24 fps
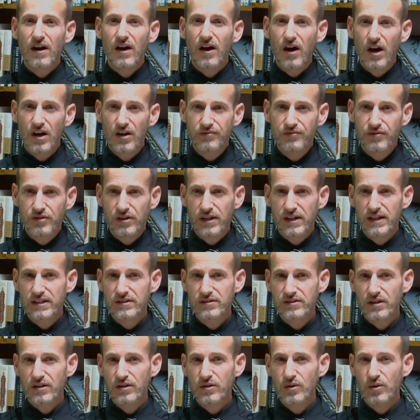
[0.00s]

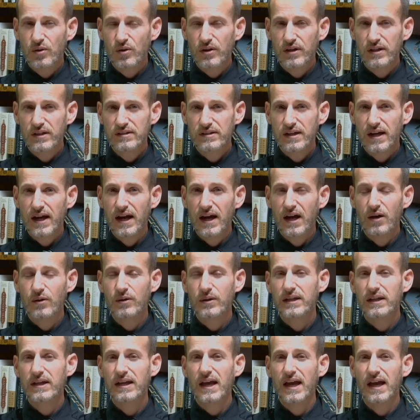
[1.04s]
offerings according to how
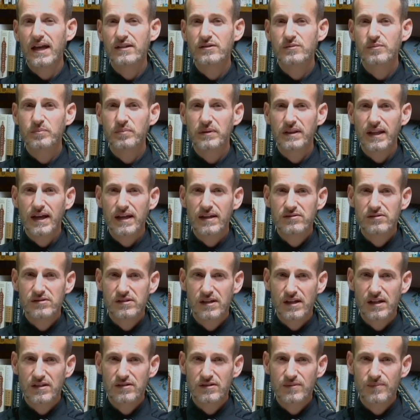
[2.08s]
He has blessed
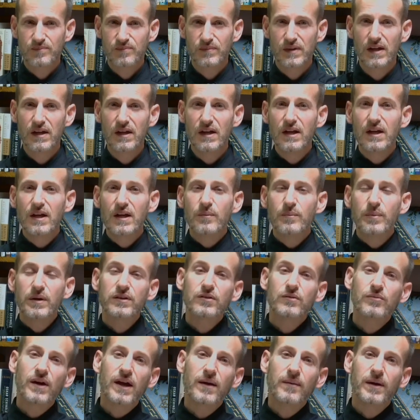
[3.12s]
us. But
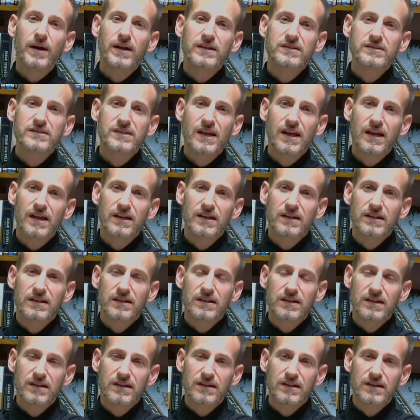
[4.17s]
the rabbis say
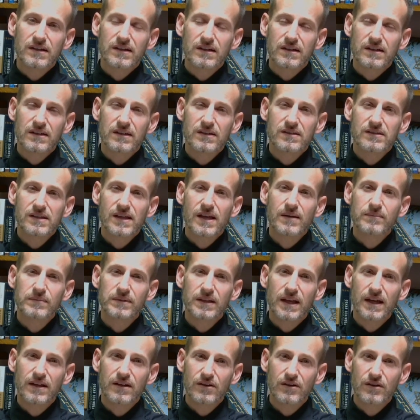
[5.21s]
the same
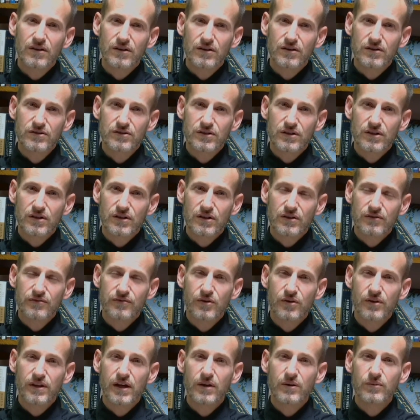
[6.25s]
letters
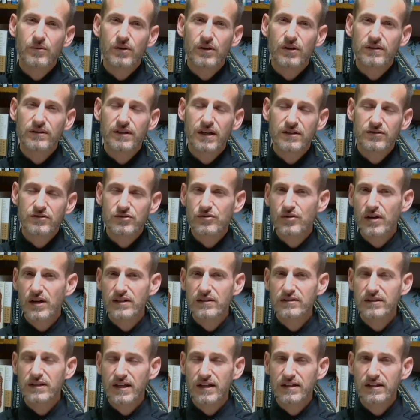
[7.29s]
for that word that's
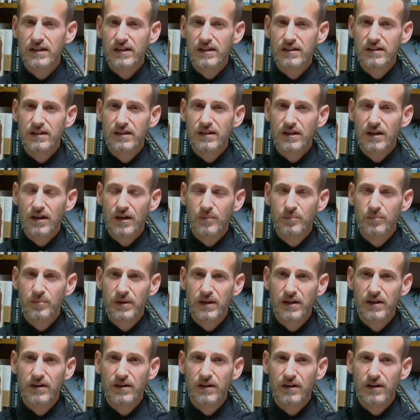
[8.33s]
translated
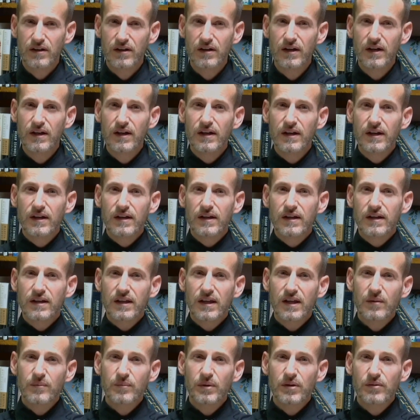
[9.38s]
appear
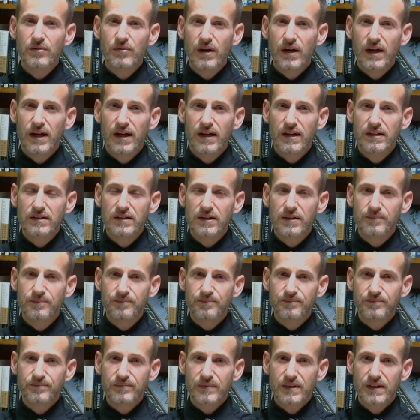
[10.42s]
can be read
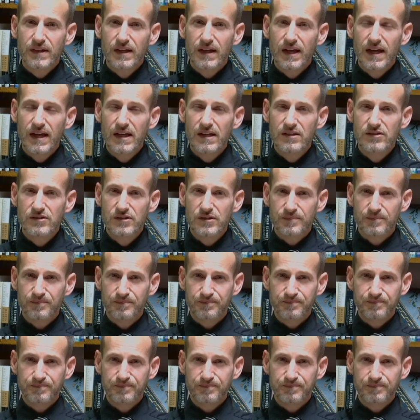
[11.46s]
as